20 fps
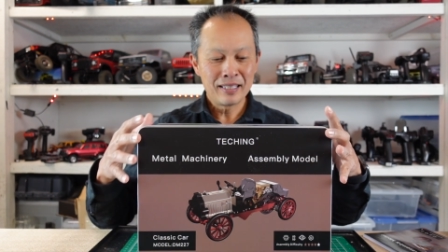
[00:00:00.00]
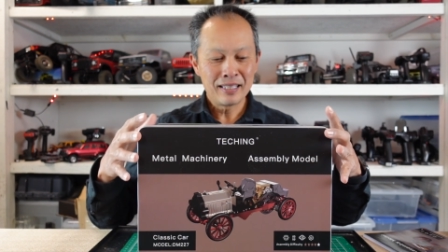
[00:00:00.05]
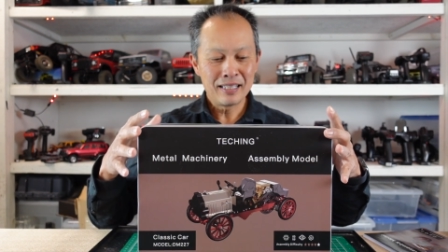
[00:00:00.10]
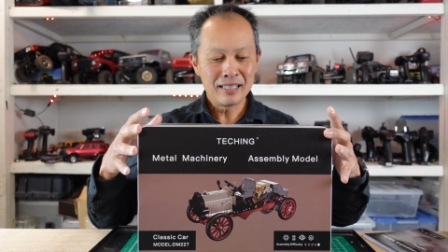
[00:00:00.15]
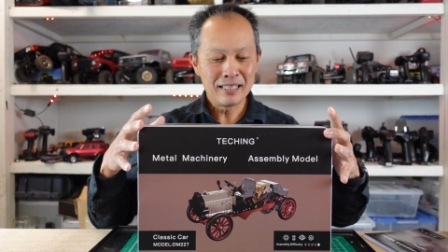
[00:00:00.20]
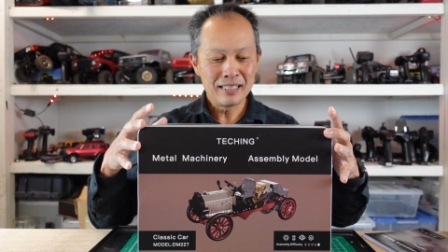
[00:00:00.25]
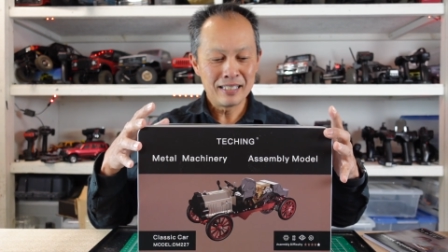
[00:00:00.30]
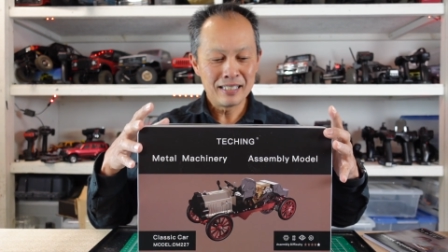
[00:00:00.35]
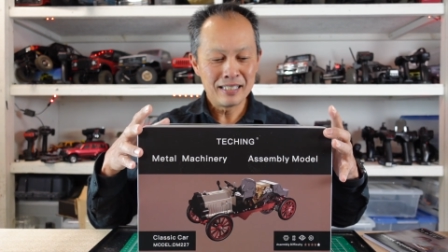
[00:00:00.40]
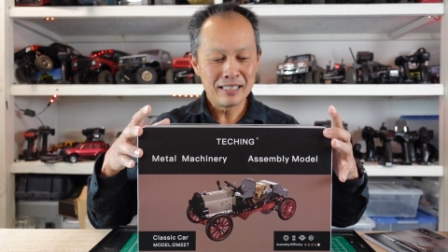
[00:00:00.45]

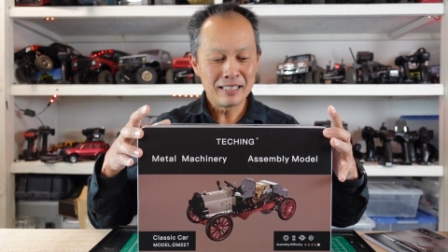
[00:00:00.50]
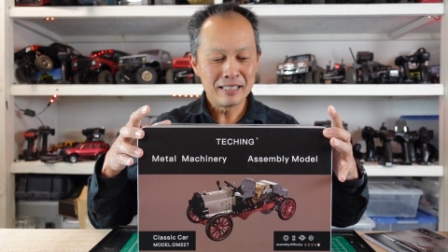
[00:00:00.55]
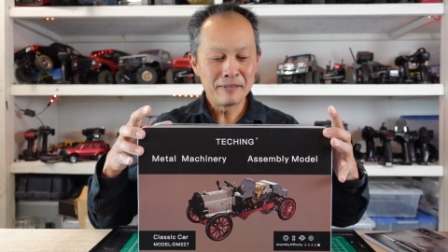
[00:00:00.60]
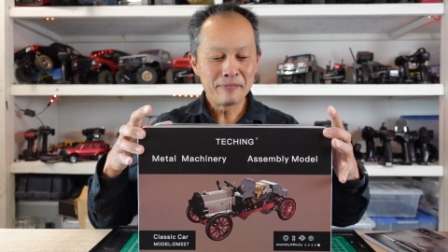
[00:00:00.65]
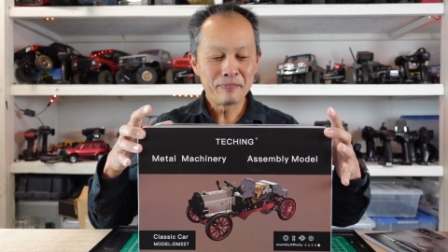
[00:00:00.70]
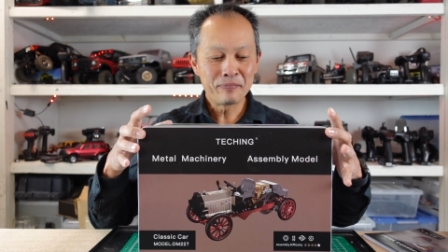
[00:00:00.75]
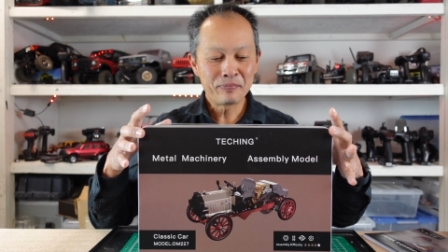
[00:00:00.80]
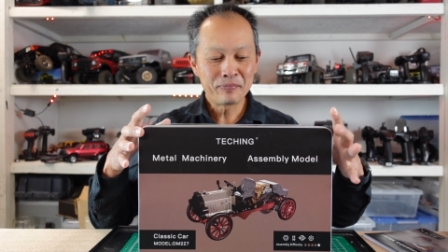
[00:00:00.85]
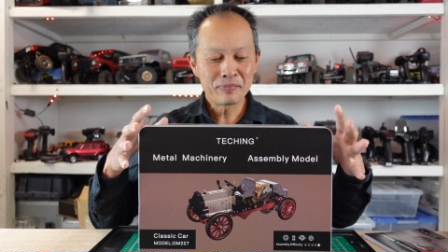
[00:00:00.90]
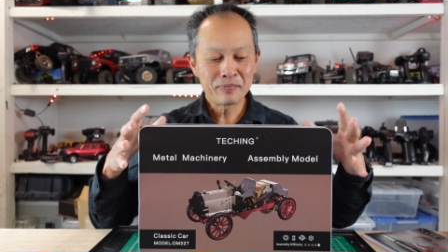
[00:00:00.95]

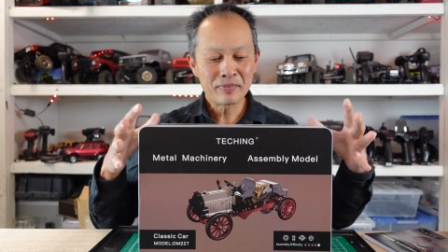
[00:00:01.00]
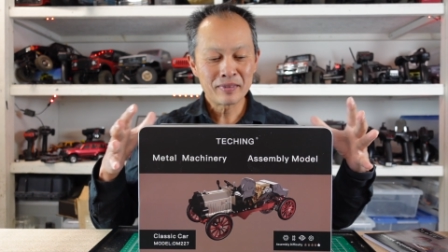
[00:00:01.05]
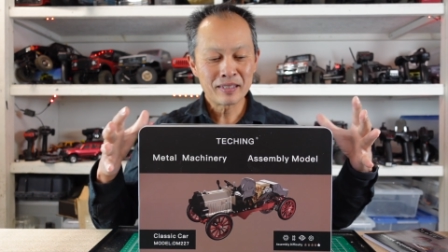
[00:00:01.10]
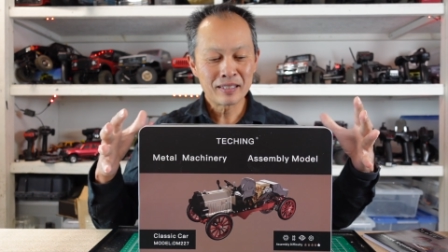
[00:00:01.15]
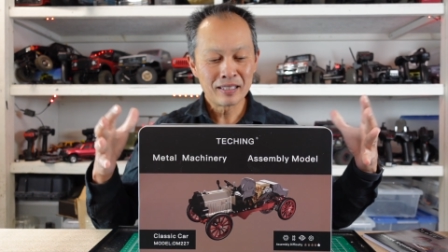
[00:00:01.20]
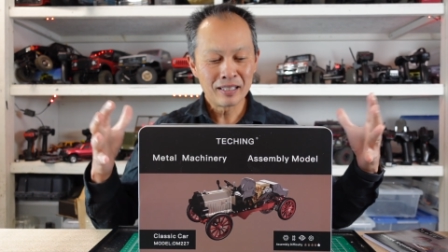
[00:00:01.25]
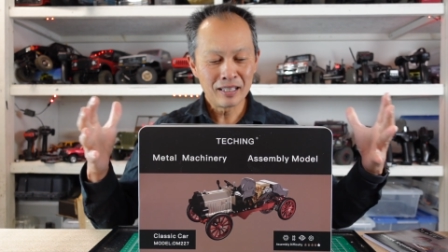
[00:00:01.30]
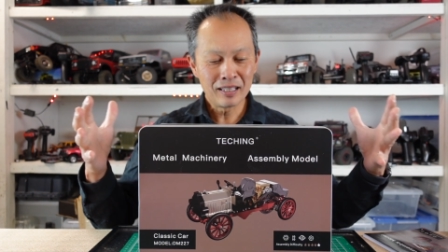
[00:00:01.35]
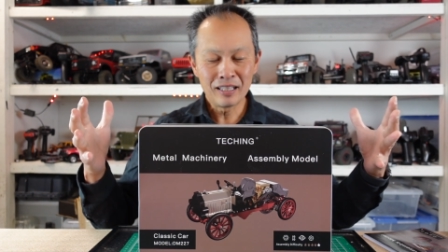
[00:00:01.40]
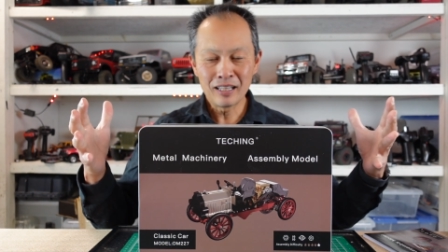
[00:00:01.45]
Um,
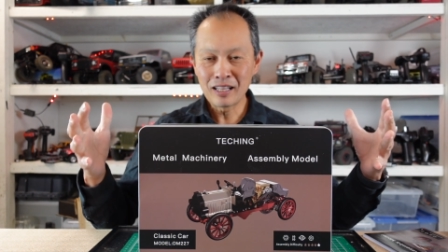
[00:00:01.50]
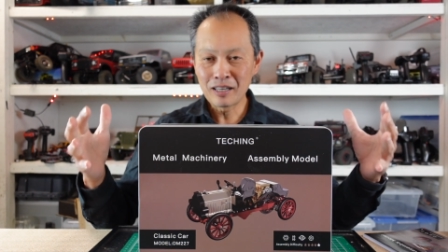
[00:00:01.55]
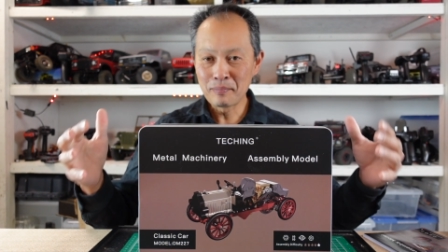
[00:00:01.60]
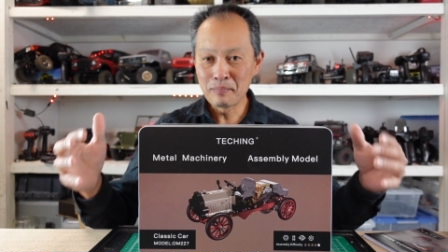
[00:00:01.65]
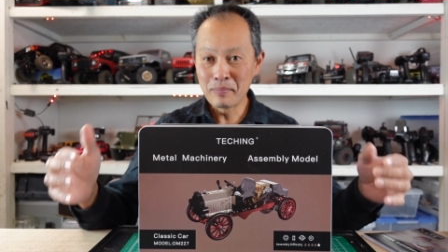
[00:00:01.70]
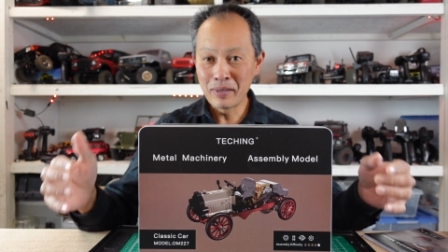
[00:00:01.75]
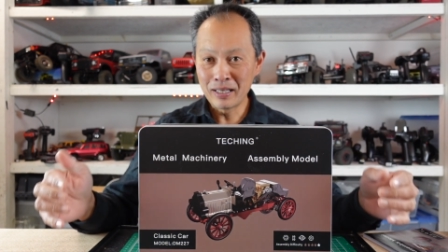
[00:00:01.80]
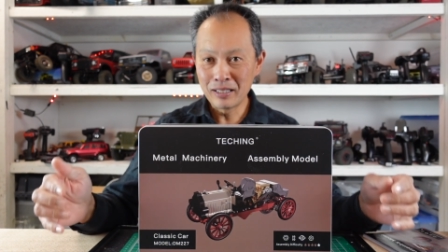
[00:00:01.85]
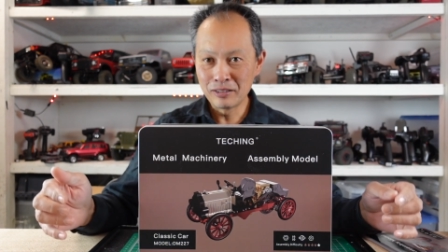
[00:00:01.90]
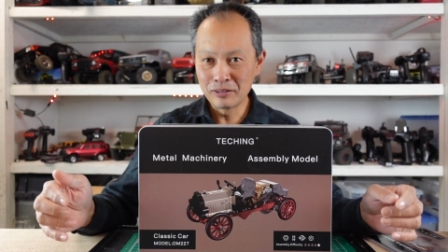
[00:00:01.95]
a lot of
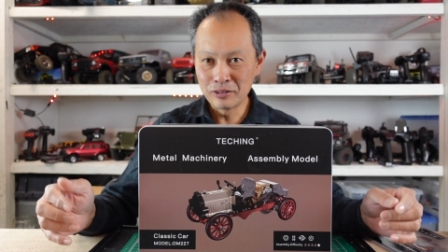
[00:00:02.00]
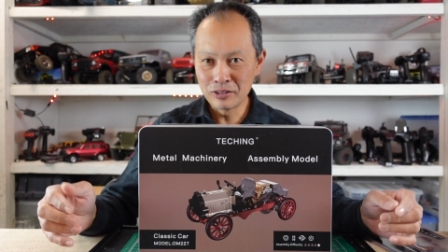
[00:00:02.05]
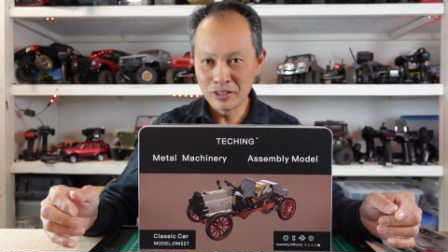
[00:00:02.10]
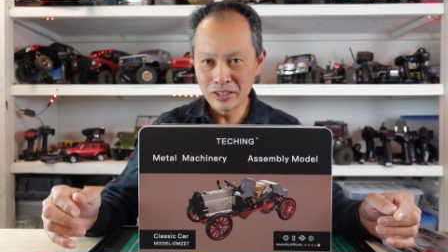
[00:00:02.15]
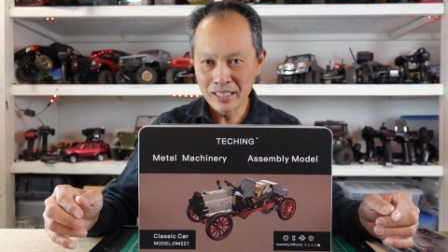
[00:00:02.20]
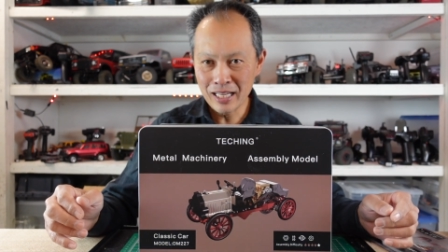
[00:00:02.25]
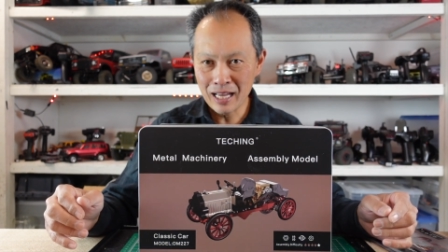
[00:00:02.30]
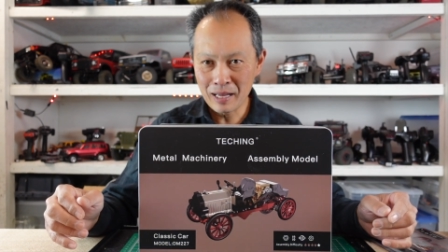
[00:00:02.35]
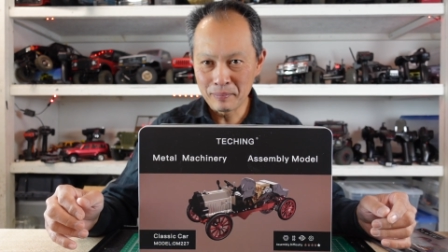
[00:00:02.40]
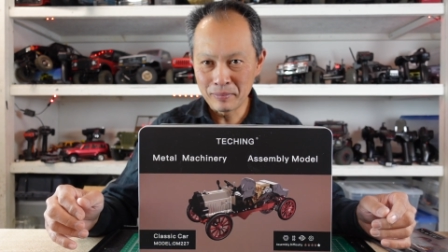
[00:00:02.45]

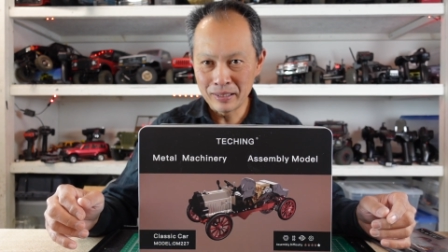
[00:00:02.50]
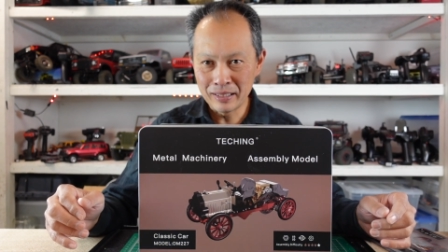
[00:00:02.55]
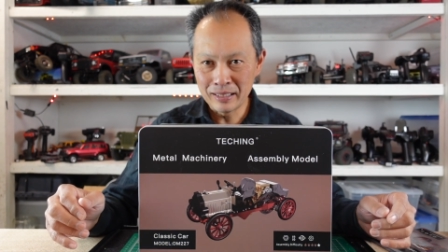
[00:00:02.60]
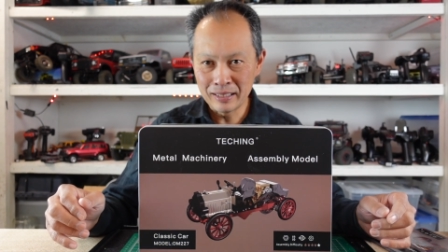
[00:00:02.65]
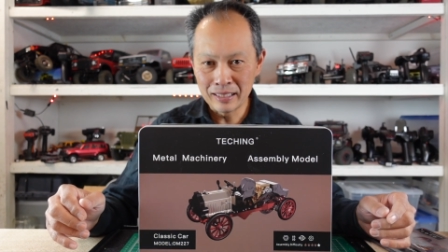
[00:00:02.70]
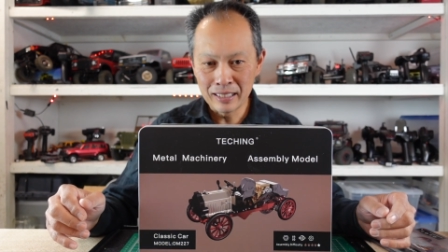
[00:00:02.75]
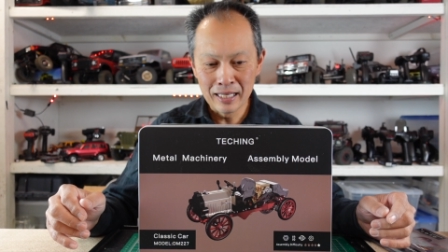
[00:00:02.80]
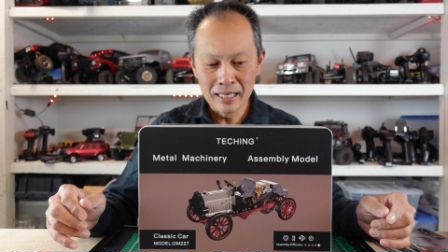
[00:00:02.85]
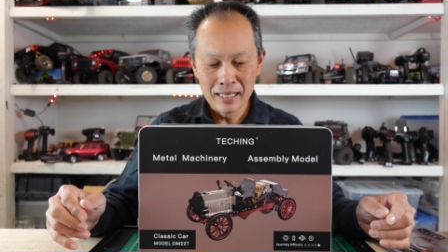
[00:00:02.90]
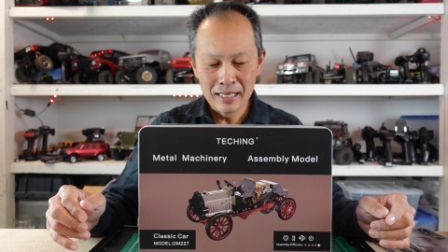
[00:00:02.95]
metallurgy
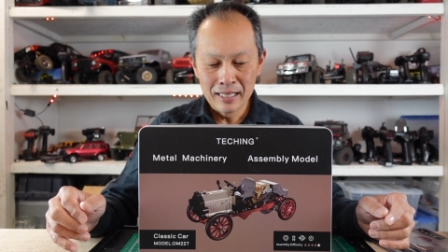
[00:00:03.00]
happening,